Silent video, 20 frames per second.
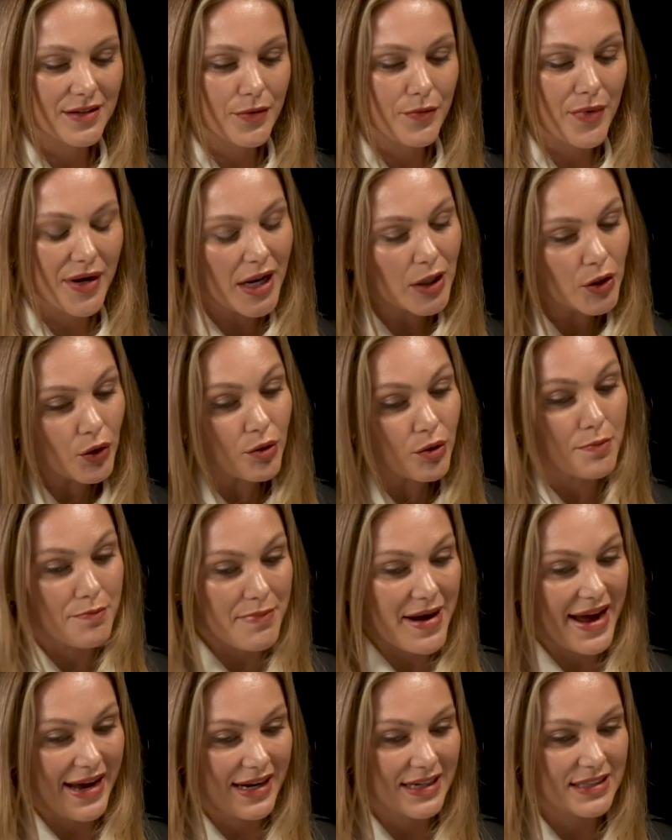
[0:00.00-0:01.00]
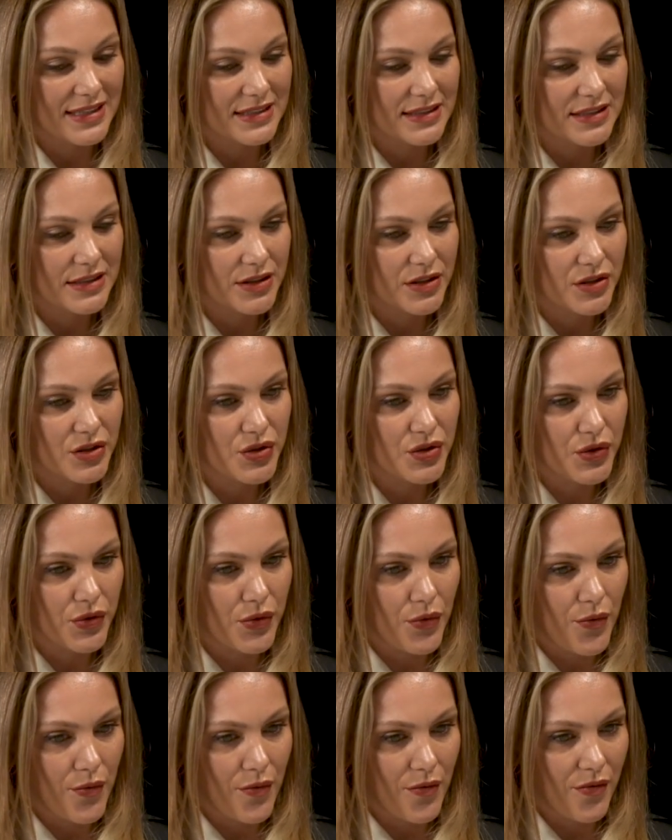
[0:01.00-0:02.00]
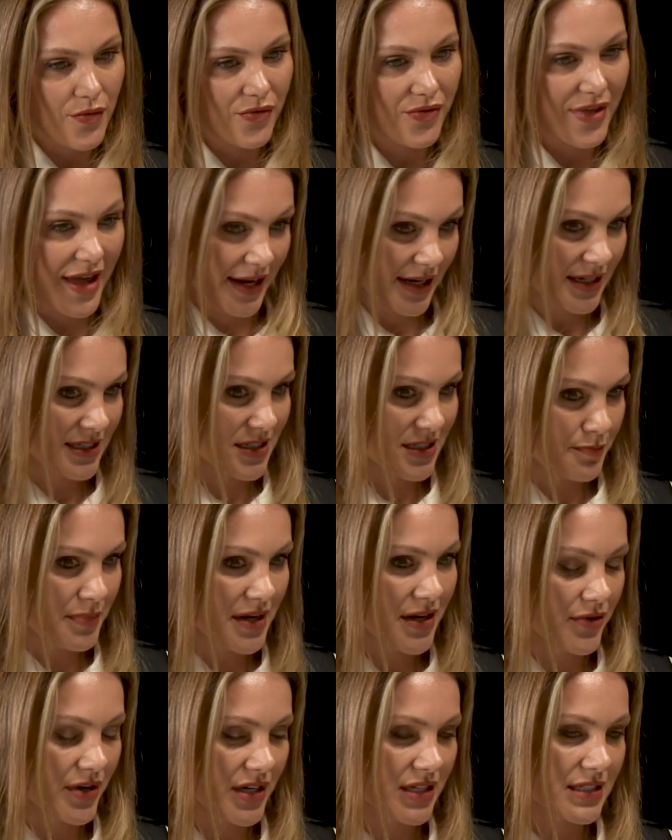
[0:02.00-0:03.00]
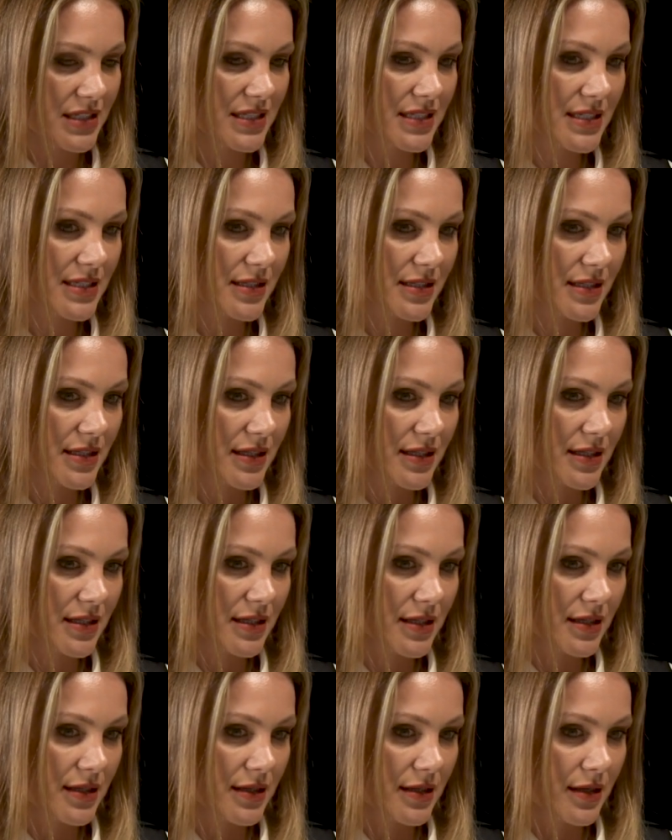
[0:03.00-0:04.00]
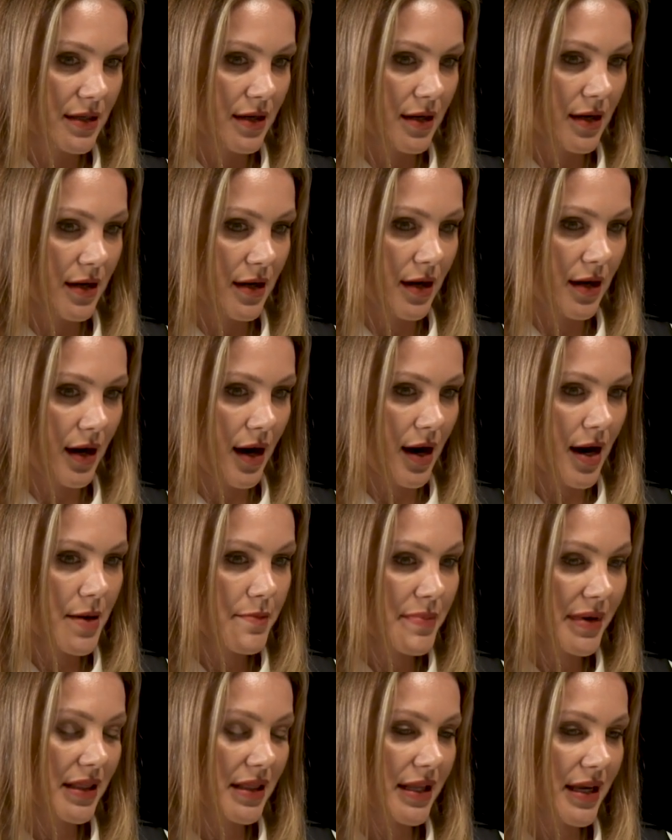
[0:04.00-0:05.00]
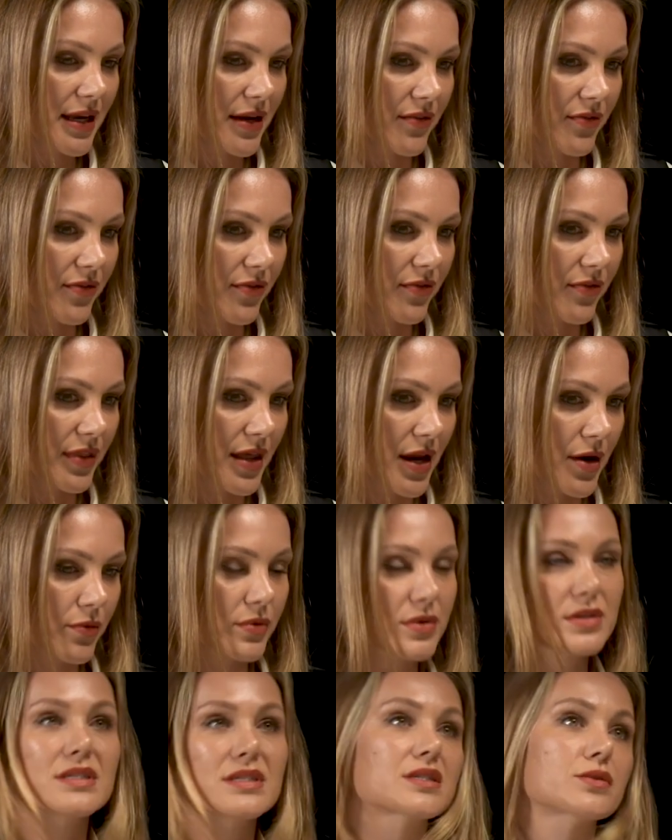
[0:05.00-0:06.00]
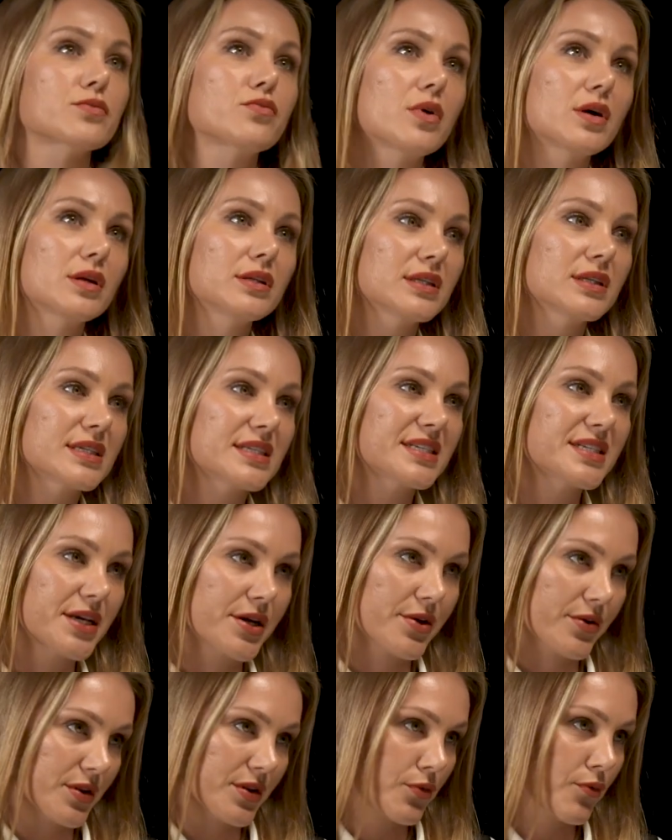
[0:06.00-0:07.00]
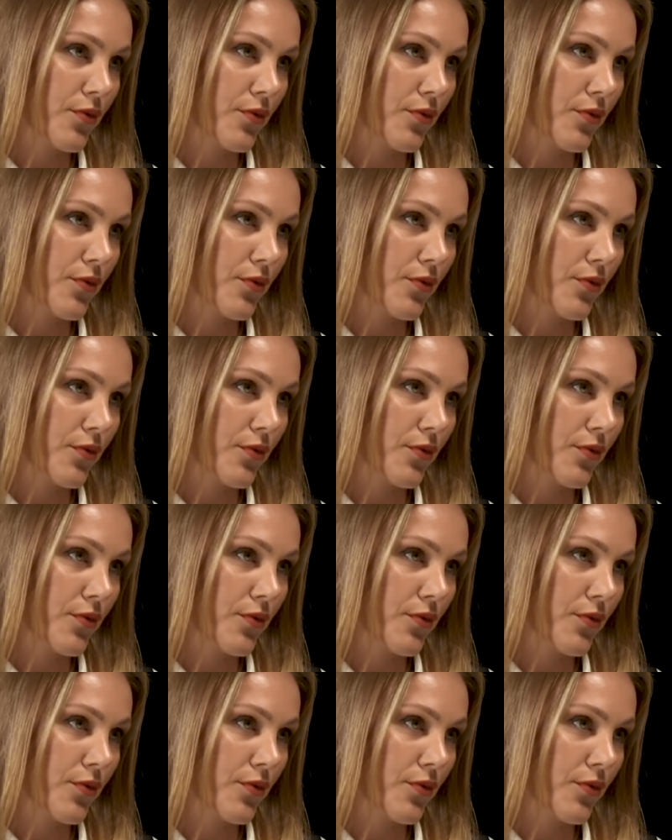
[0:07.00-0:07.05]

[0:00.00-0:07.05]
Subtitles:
when I look back to that experience, I believe there was one secret